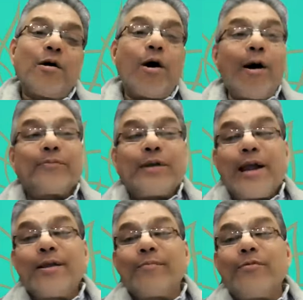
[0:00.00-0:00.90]

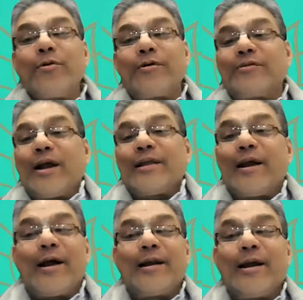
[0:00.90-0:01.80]
obtain the mood of
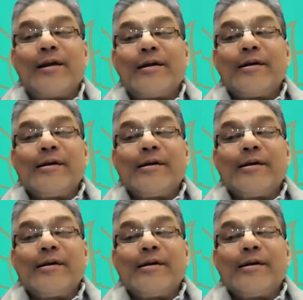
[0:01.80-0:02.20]
Radharani.